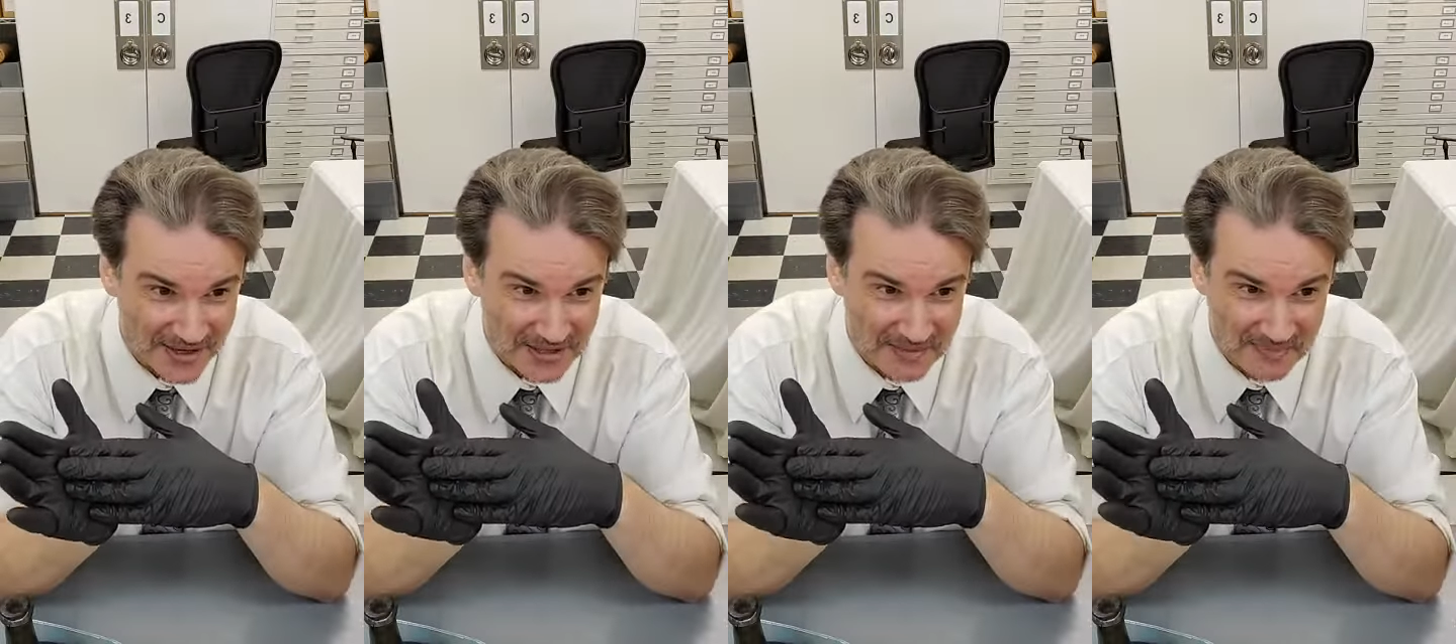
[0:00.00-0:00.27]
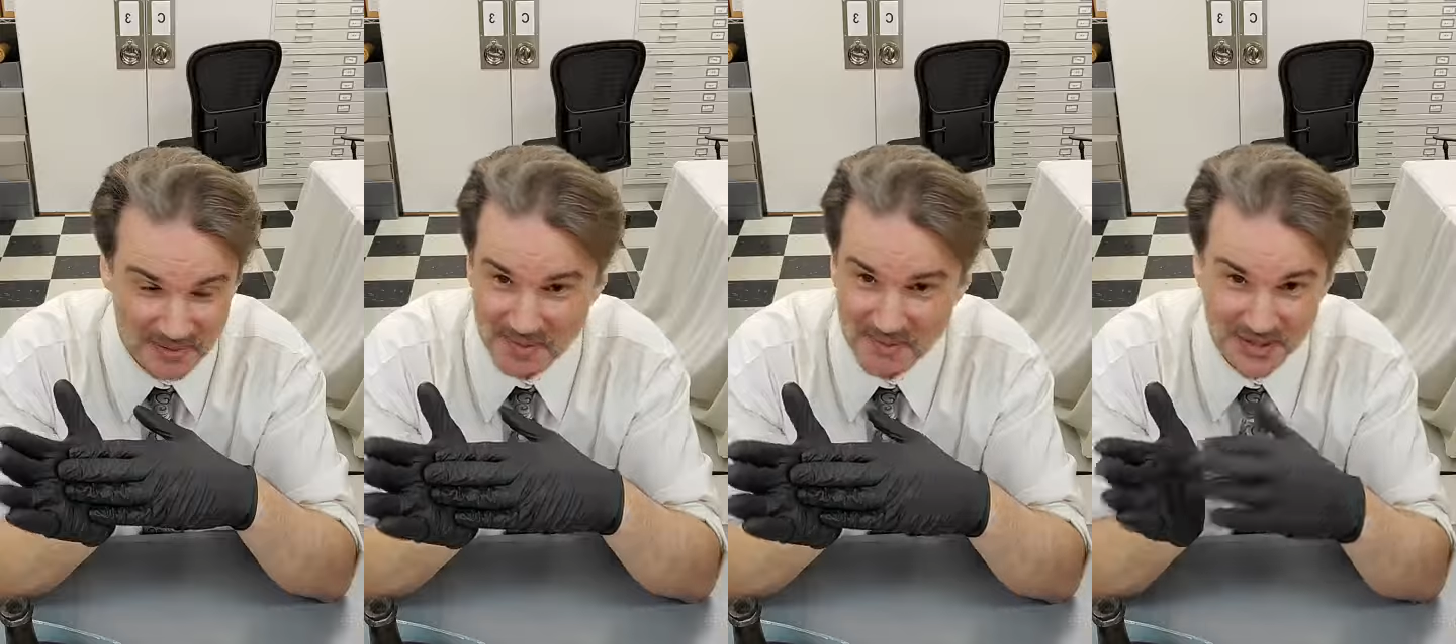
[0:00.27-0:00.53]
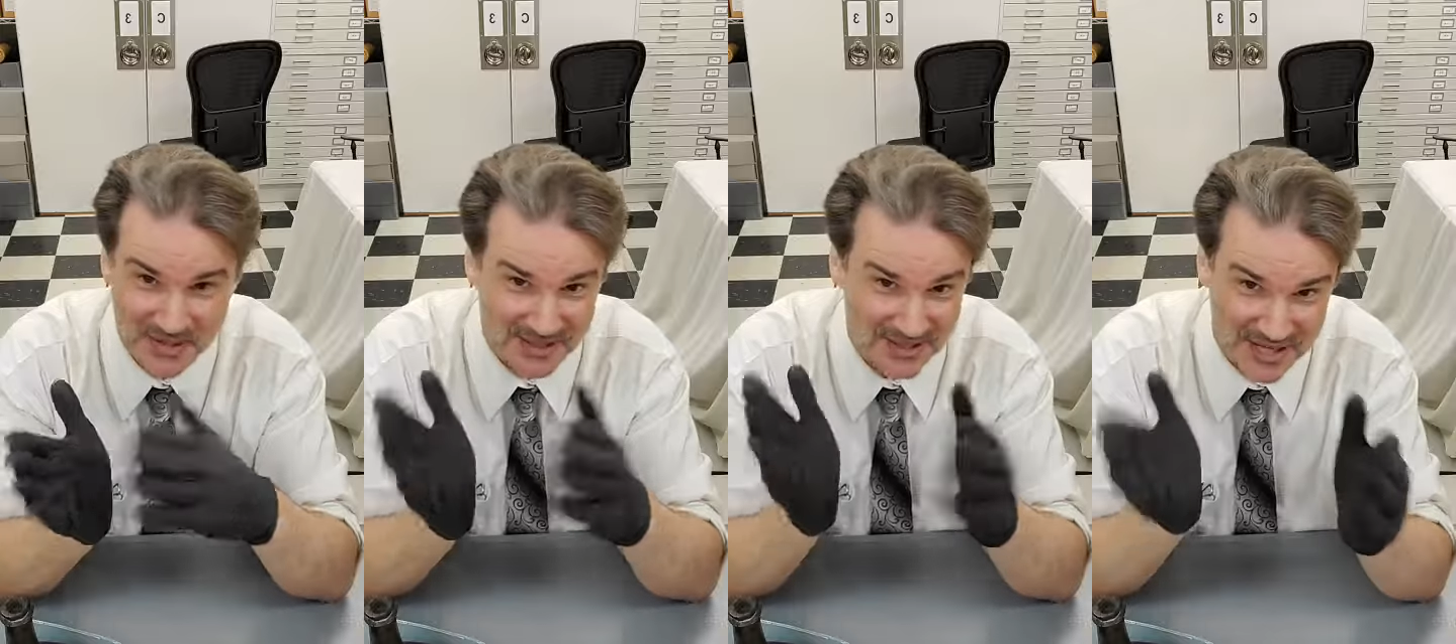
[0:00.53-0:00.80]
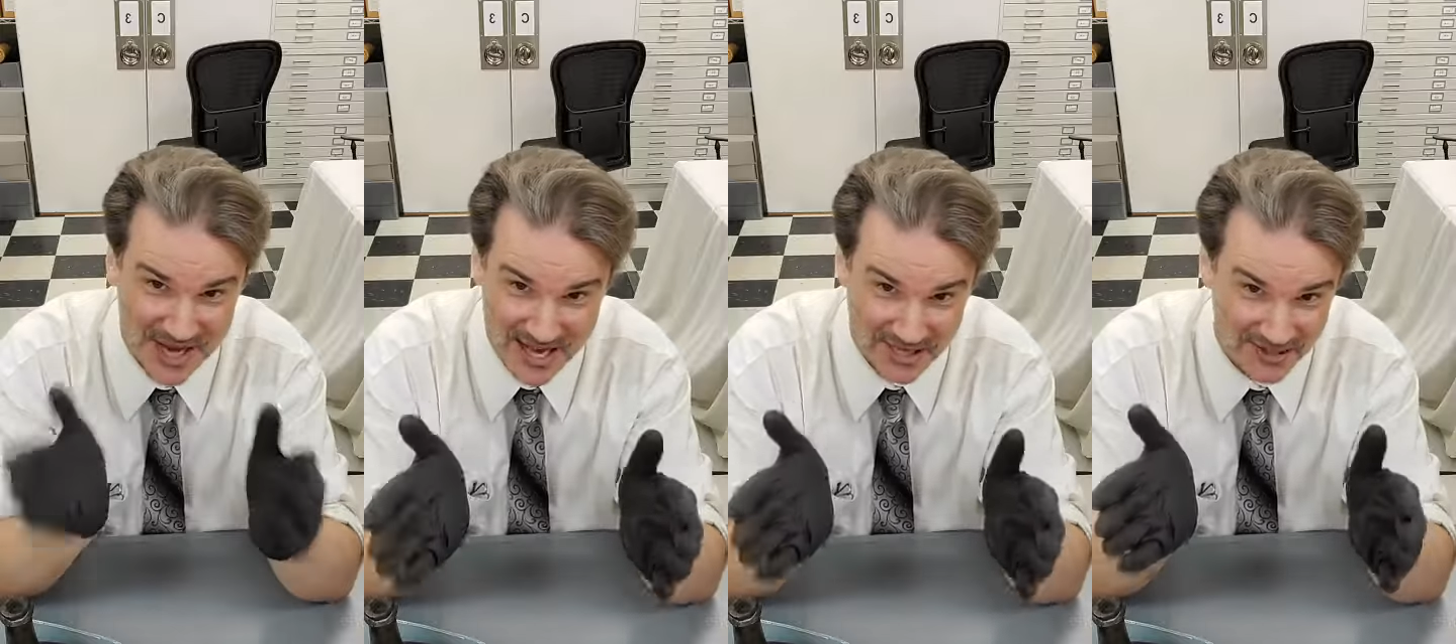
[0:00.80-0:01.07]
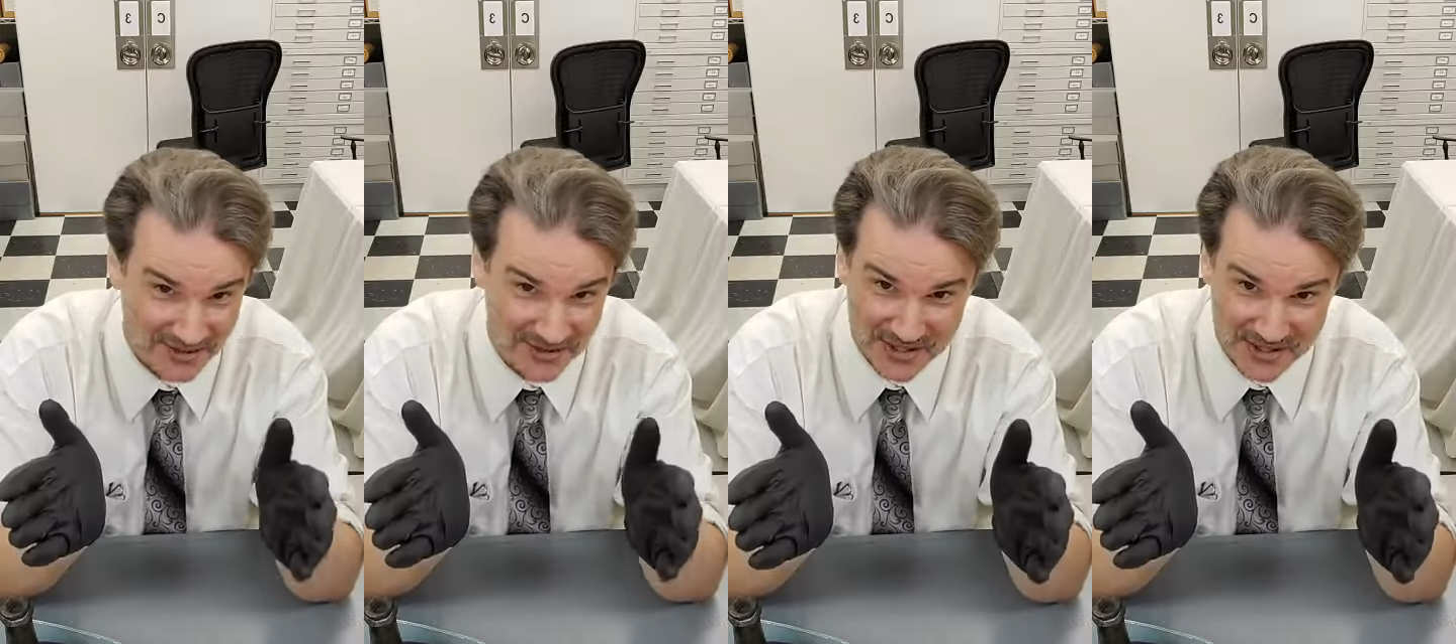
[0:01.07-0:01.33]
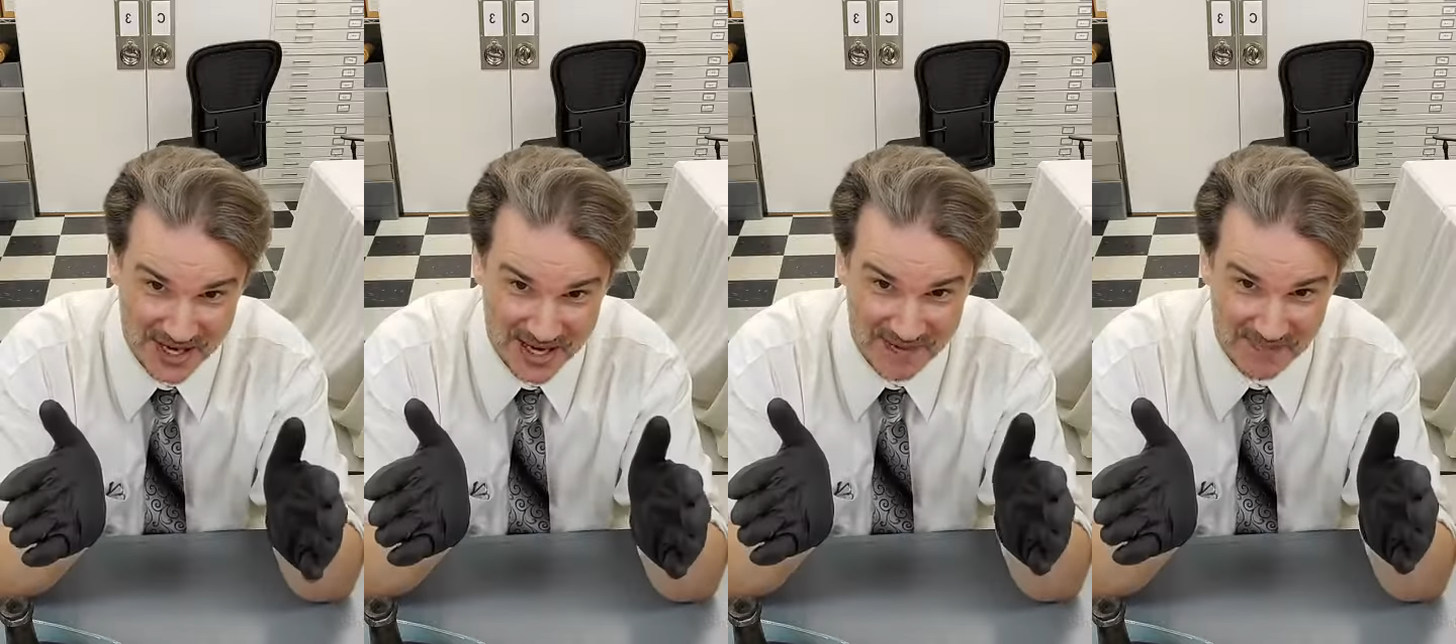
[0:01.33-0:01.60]
is pretty much exactly the
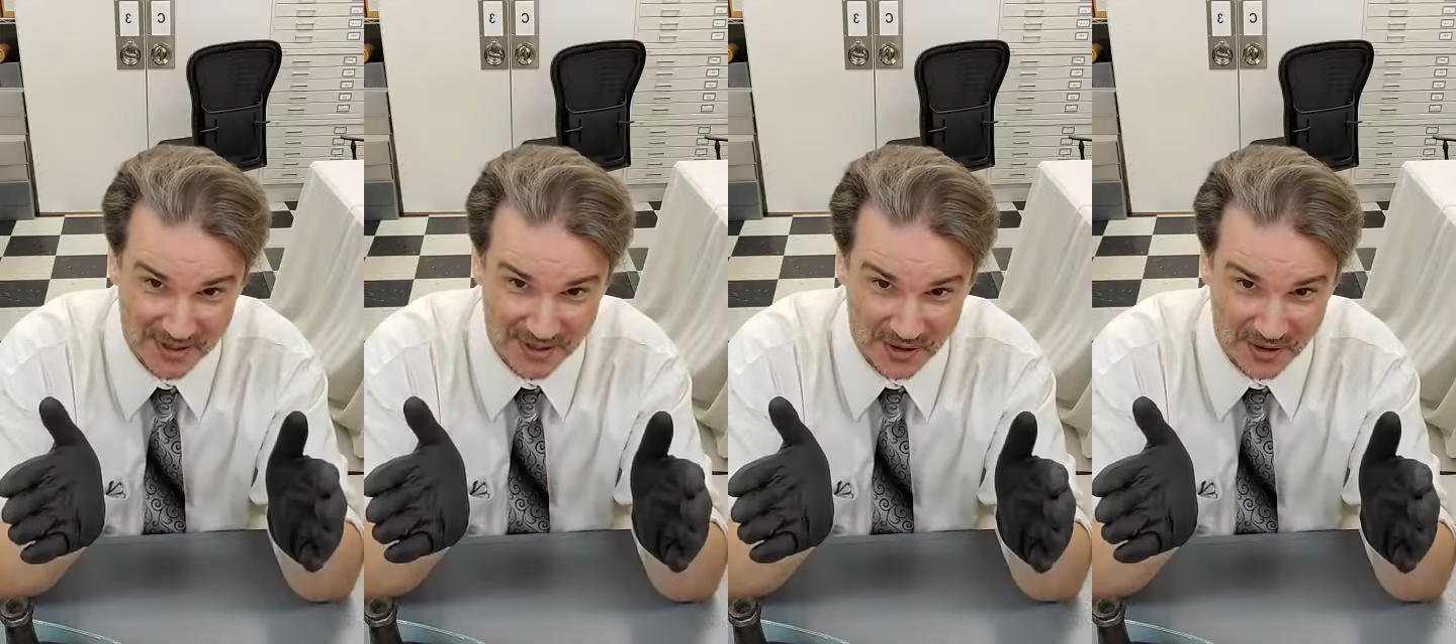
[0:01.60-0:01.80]
same.